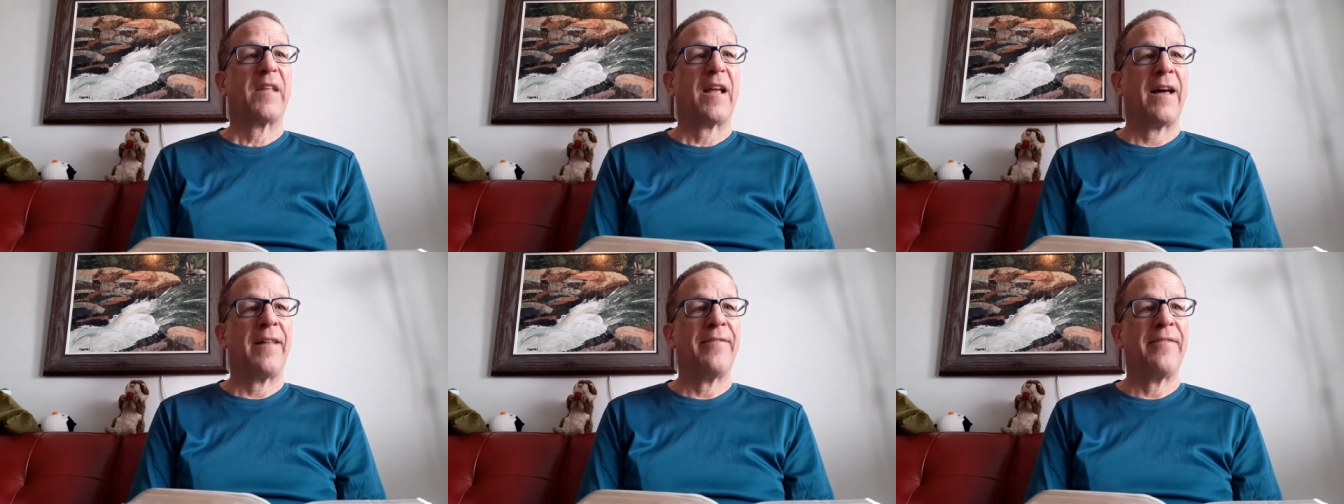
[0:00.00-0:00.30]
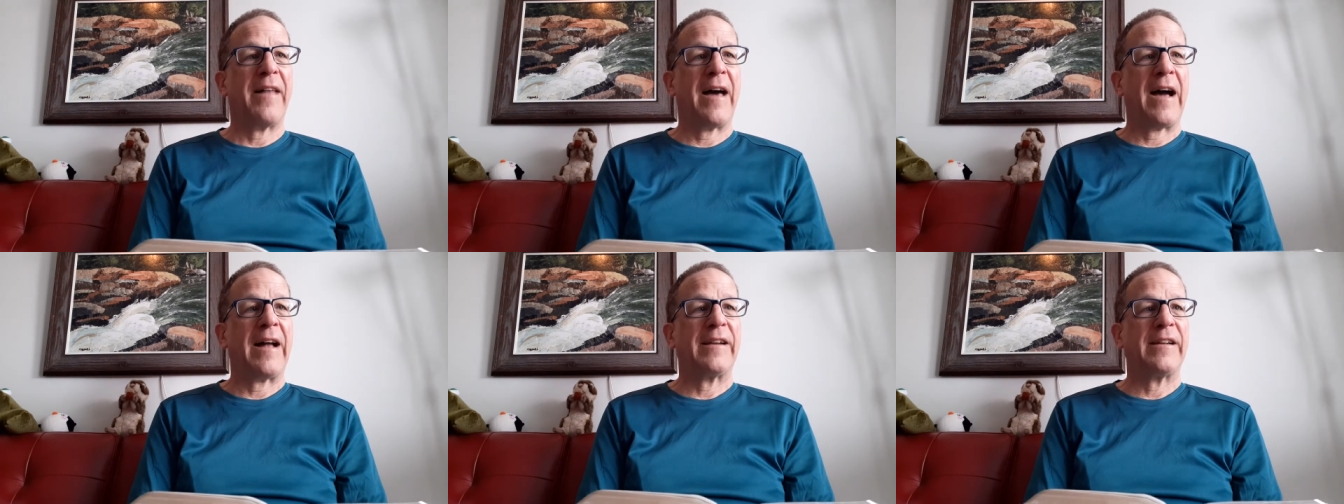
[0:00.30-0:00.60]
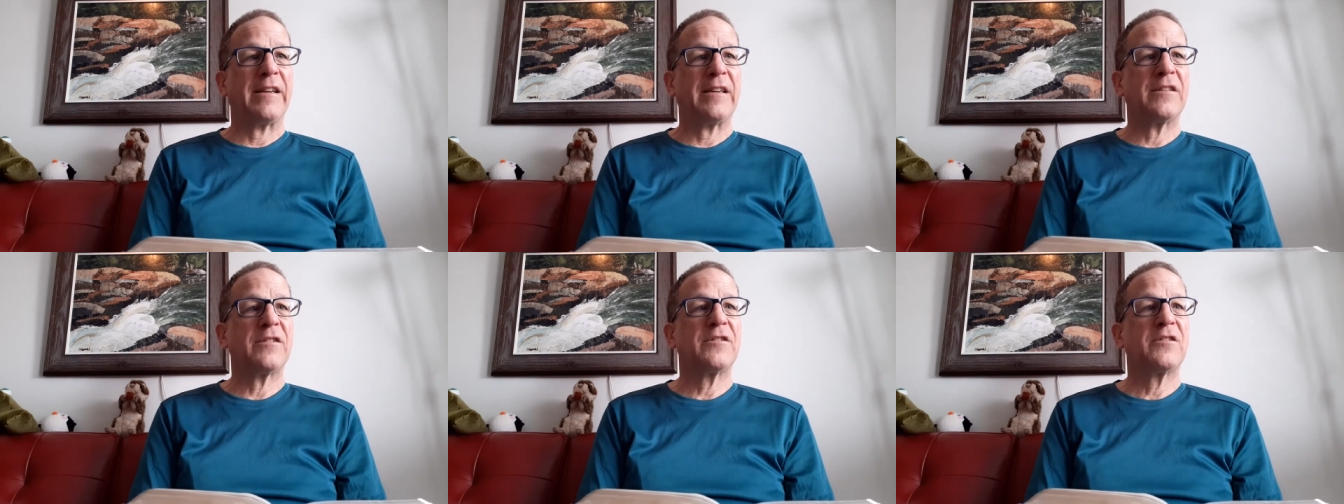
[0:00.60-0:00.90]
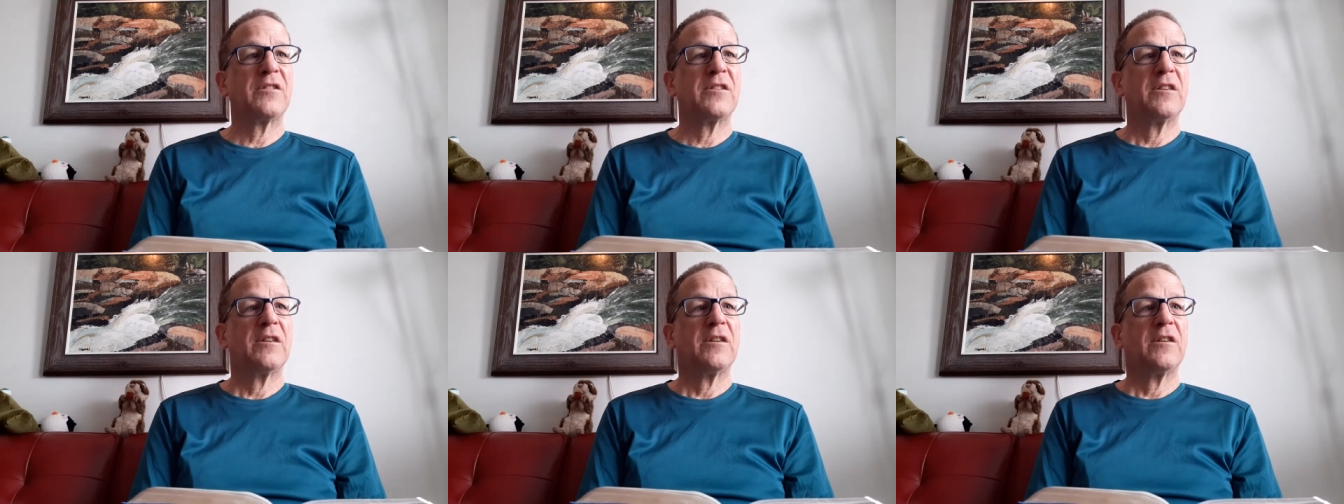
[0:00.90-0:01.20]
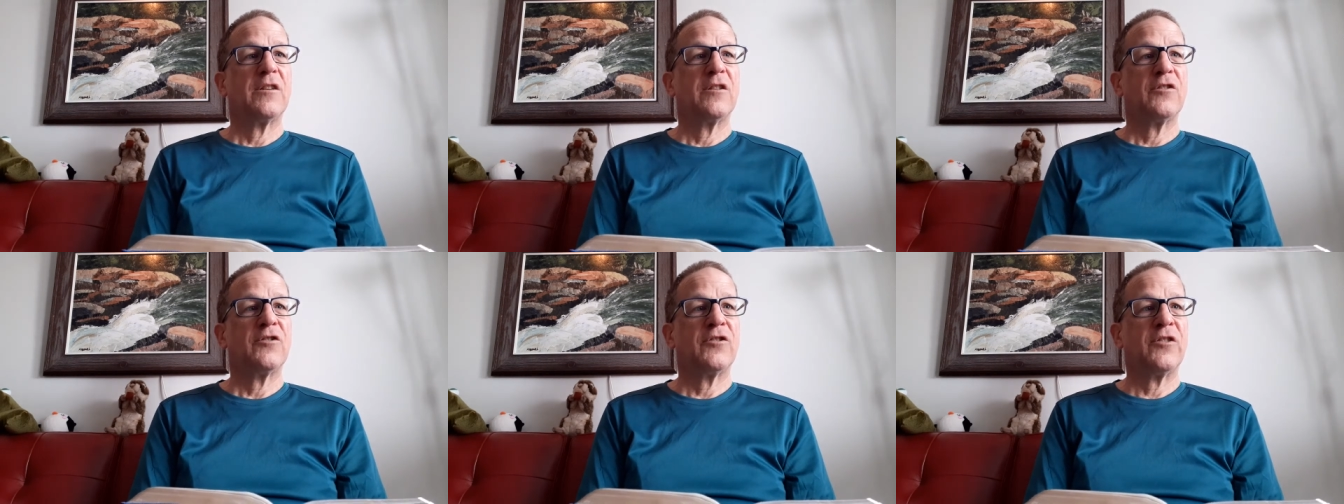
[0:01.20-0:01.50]
and that is
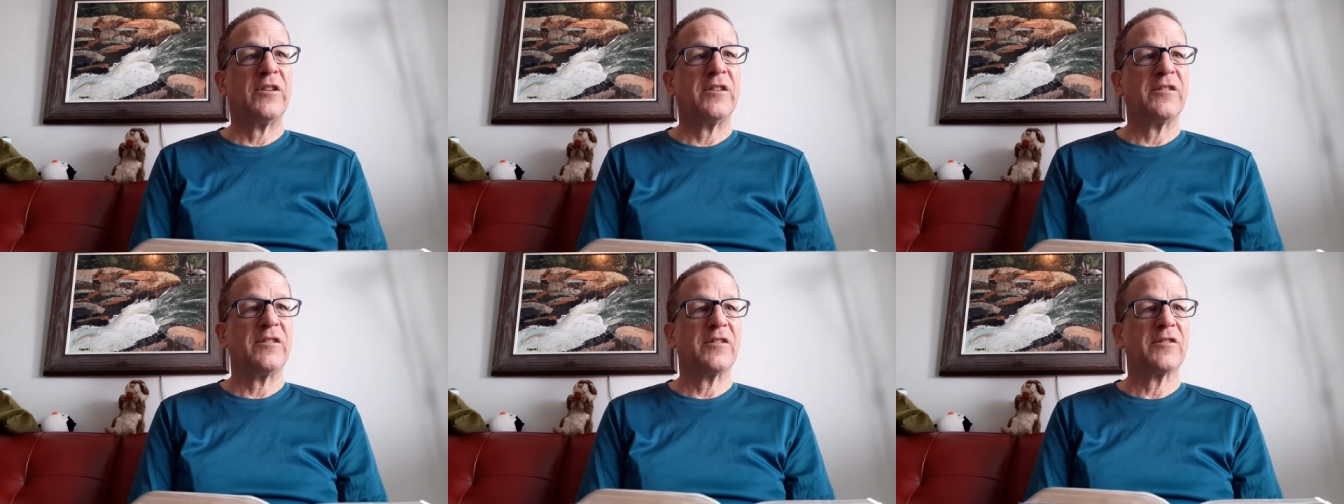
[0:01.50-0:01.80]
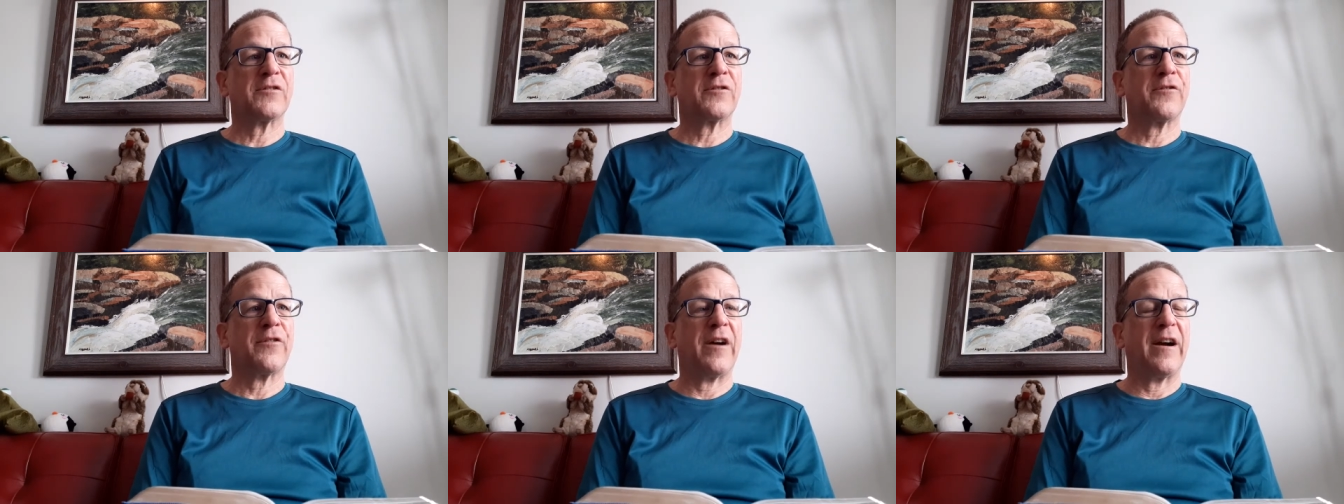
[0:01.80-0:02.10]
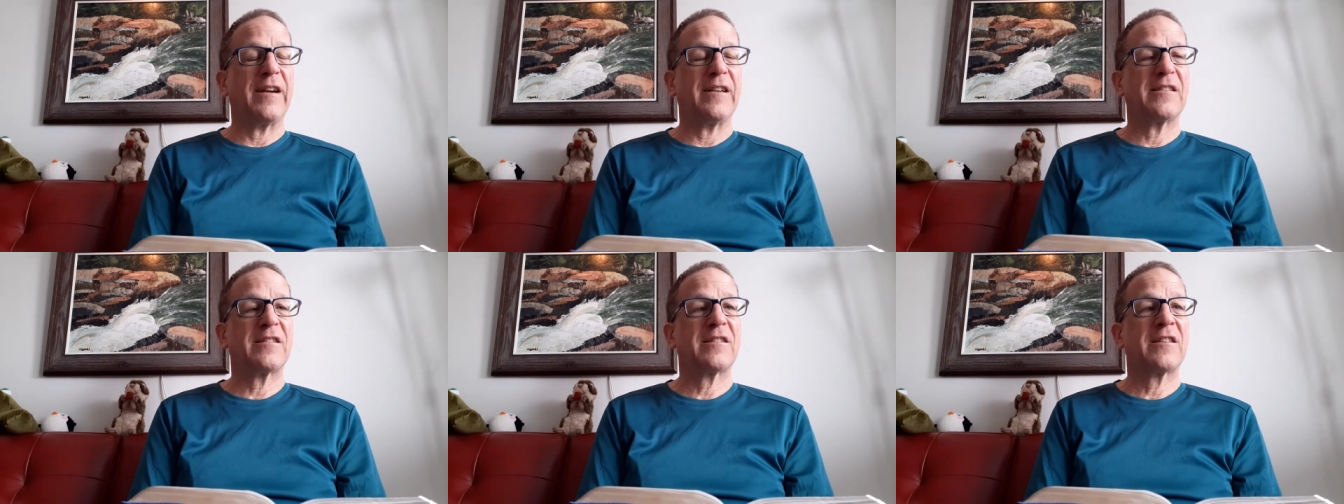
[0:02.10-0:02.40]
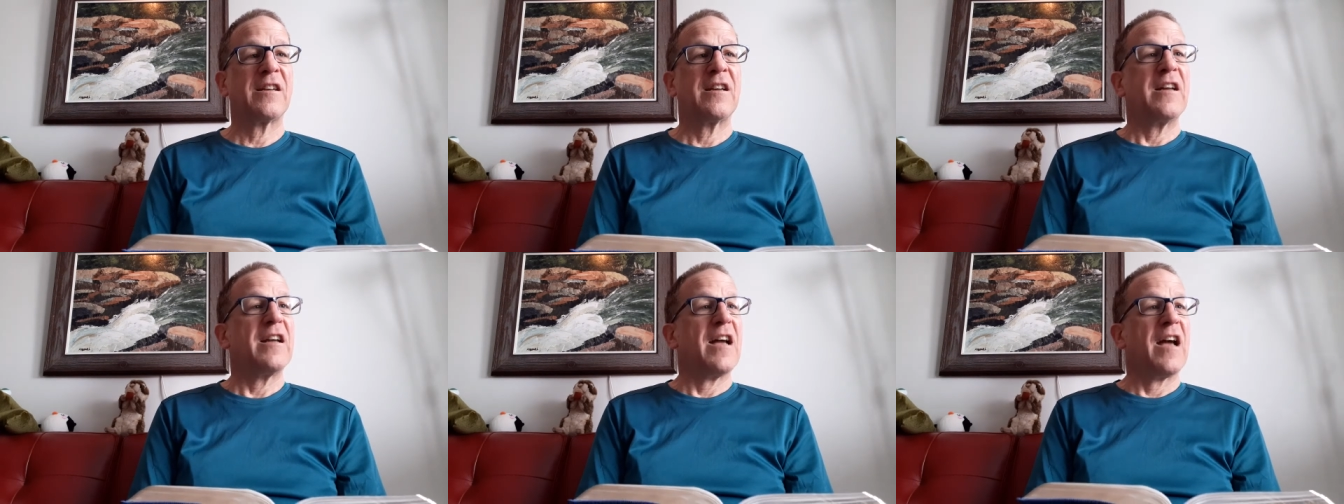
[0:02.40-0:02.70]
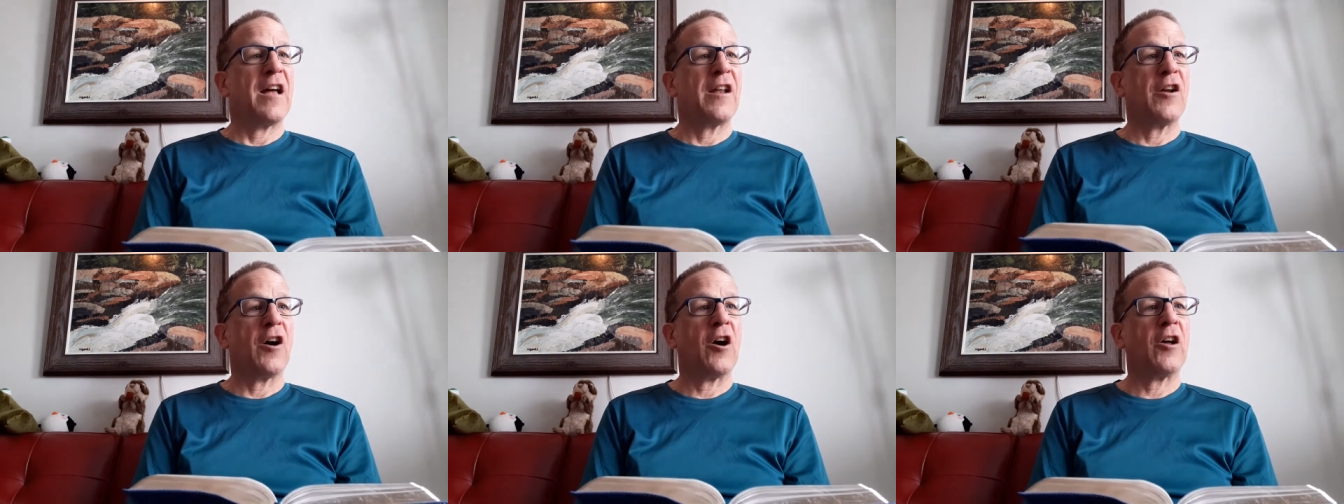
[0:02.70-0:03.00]
Jesus Christ.
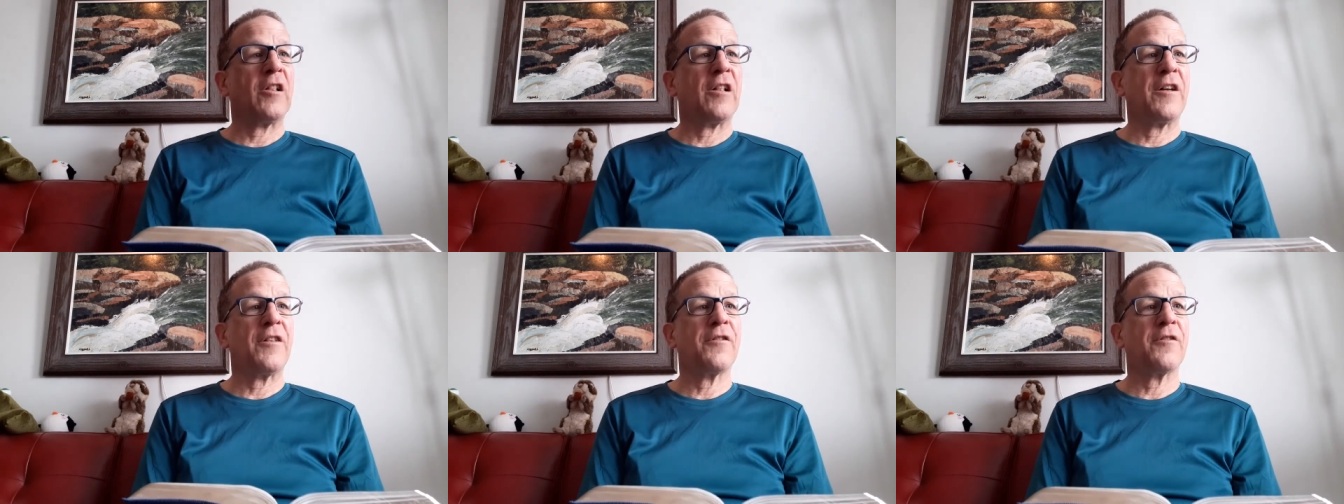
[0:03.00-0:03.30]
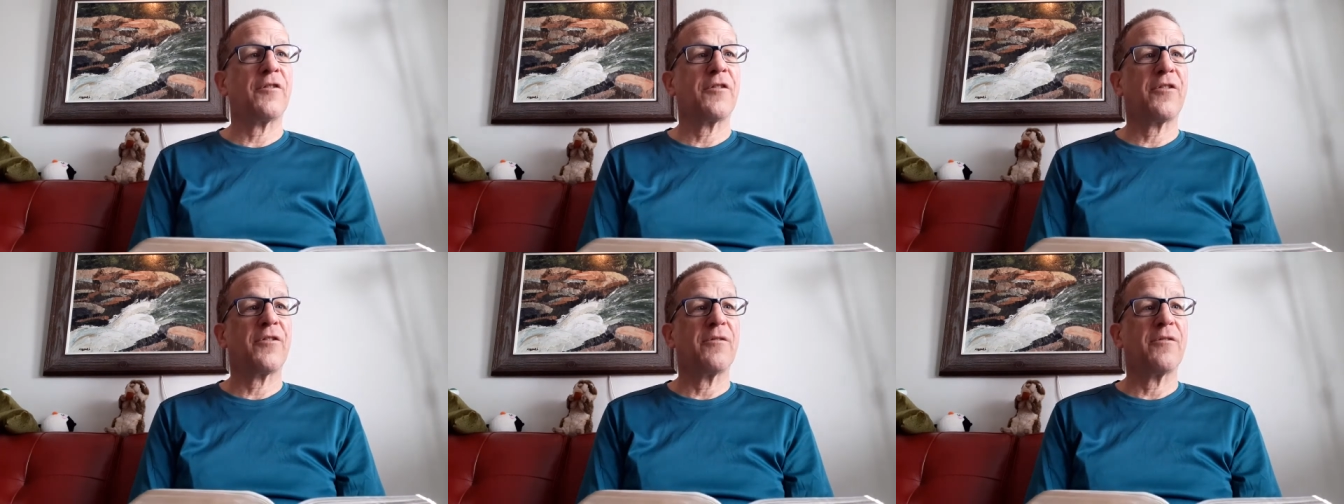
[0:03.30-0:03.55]
And all other